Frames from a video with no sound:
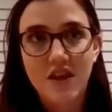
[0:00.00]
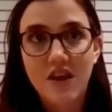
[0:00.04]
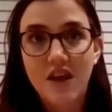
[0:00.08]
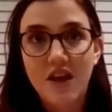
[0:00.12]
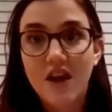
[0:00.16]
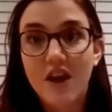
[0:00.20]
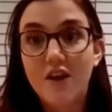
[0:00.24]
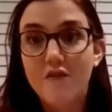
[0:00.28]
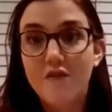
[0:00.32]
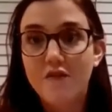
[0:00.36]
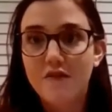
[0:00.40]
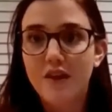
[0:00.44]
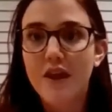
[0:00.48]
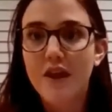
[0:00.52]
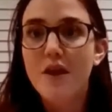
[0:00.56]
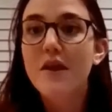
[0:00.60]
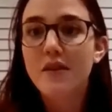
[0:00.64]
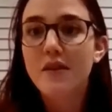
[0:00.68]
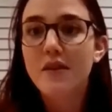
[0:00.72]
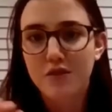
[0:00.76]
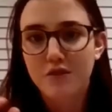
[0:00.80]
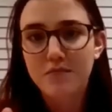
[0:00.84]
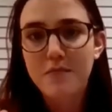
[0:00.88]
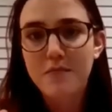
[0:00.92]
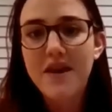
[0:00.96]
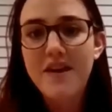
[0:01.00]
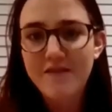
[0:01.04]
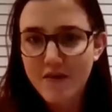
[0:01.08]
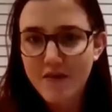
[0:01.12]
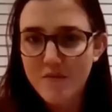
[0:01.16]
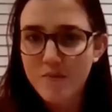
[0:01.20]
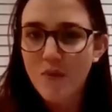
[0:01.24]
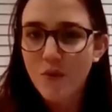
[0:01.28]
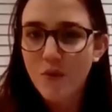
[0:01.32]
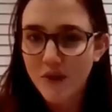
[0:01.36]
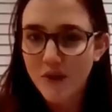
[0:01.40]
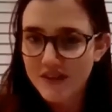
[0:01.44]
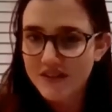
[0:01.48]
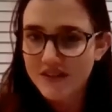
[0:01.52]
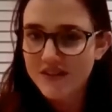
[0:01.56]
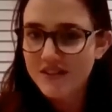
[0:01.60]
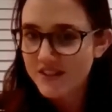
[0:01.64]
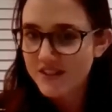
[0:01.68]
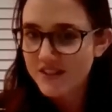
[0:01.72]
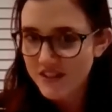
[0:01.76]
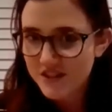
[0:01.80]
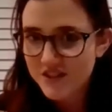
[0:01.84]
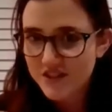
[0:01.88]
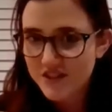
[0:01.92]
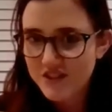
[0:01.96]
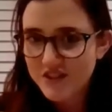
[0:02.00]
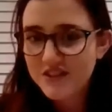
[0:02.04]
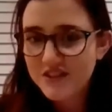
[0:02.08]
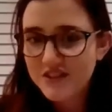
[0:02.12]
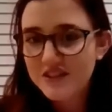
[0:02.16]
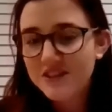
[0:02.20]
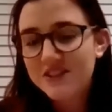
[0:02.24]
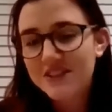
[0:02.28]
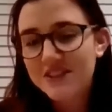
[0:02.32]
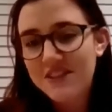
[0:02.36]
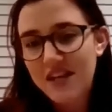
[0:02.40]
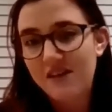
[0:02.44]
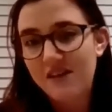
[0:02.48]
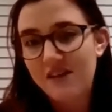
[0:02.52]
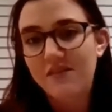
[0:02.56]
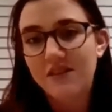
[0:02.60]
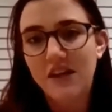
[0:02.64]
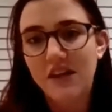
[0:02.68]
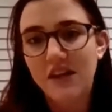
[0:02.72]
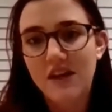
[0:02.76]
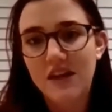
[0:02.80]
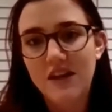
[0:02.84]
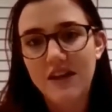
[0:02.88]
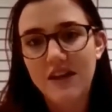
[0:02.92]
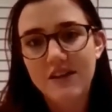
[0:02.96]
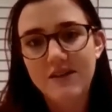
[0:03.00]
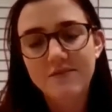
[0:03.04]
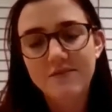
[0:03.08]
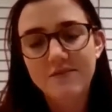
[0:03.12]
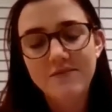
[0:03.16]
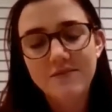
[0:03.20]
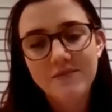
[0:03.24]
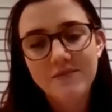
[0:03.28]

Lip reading: kind of like those pivot point decisions down the line.